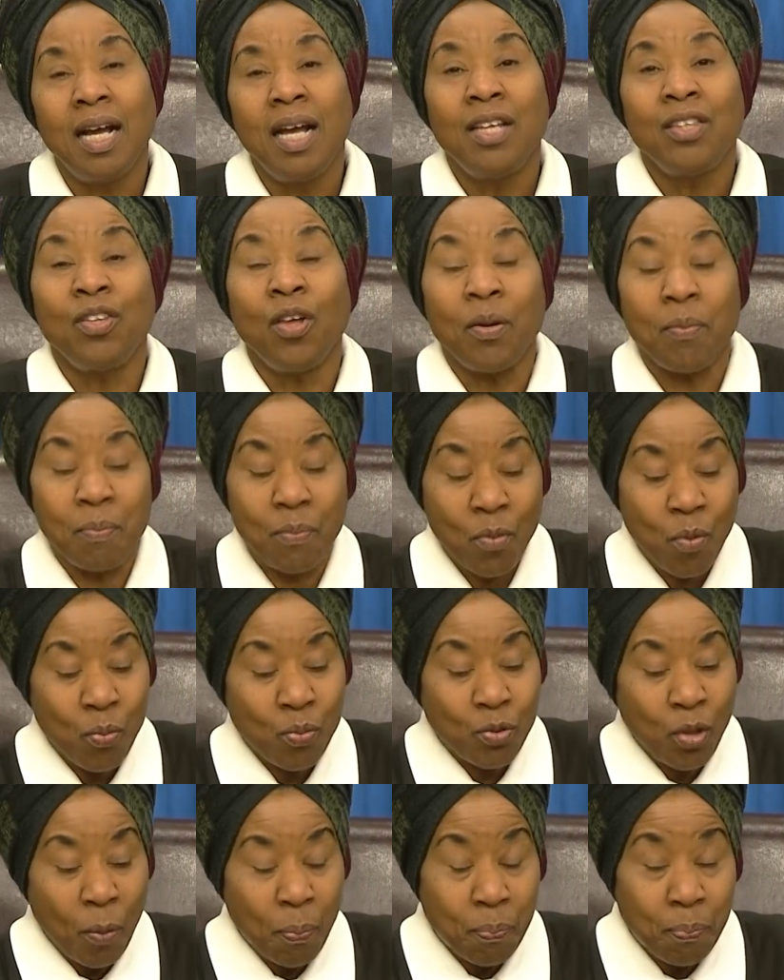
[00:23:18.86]
the,
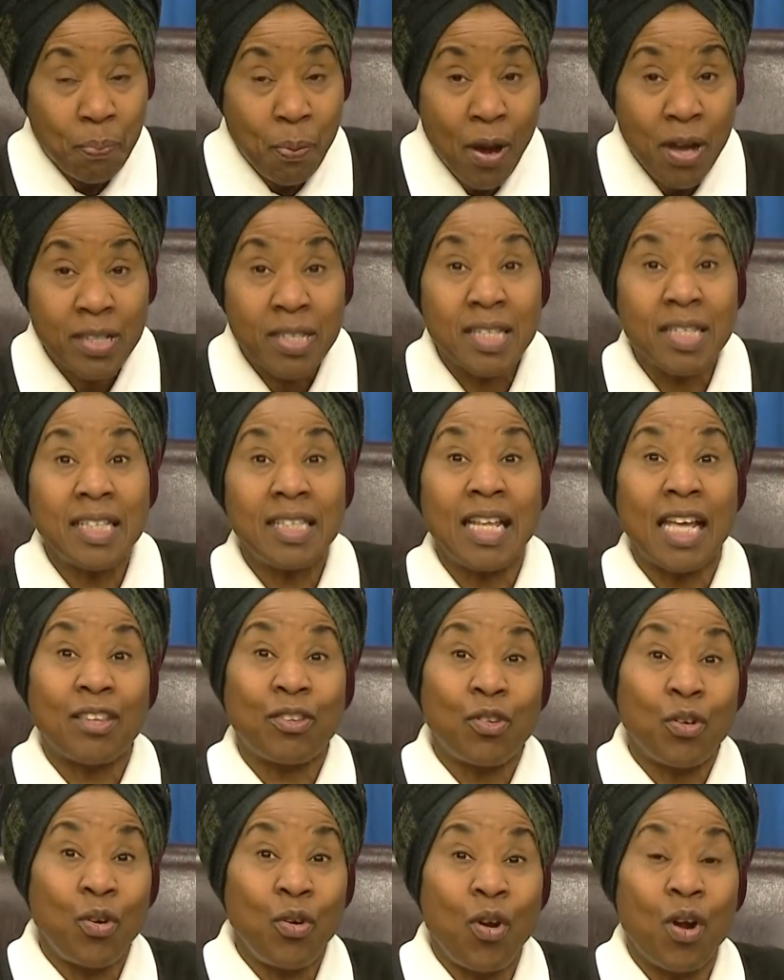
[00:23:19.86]
the person
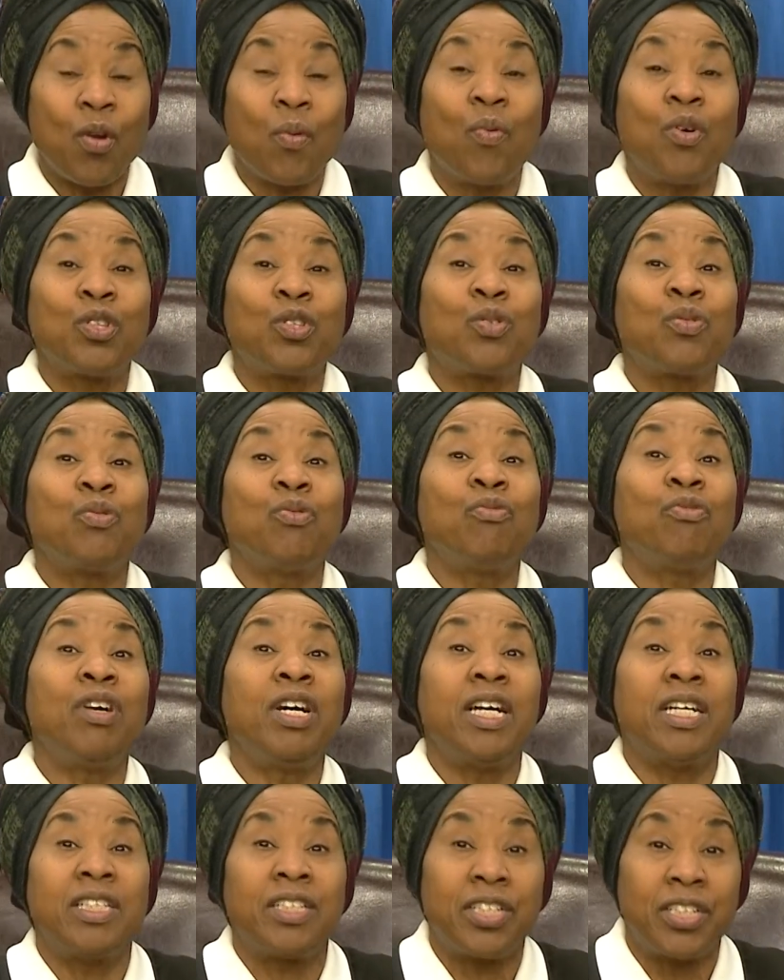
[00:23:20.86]
that the Lord wants to
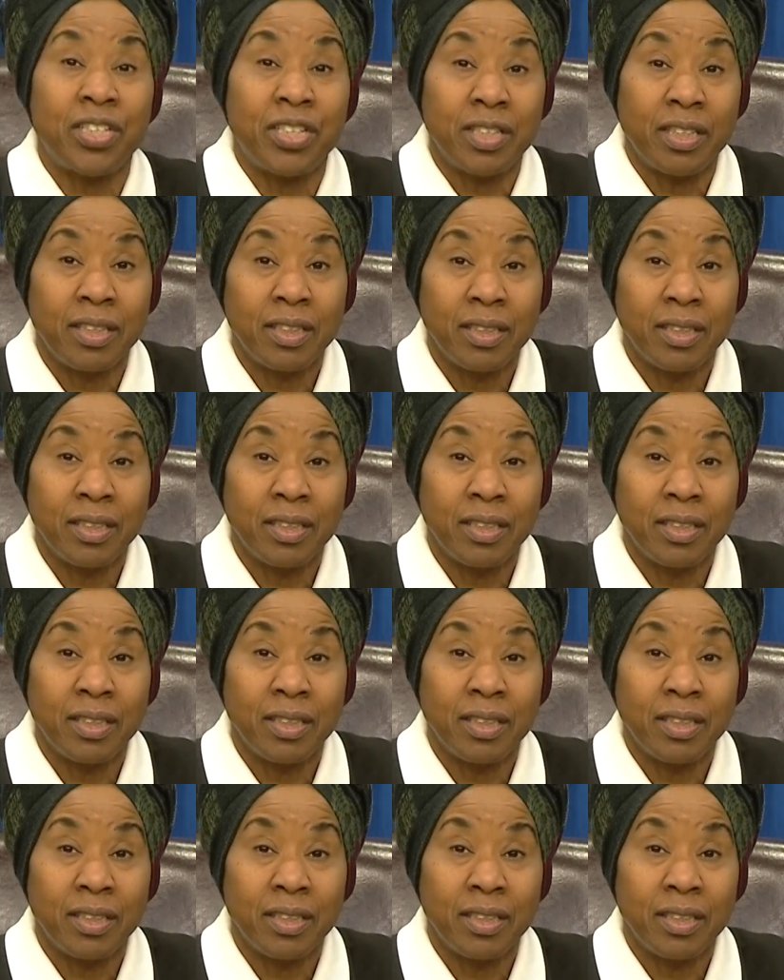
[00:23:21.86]
reach,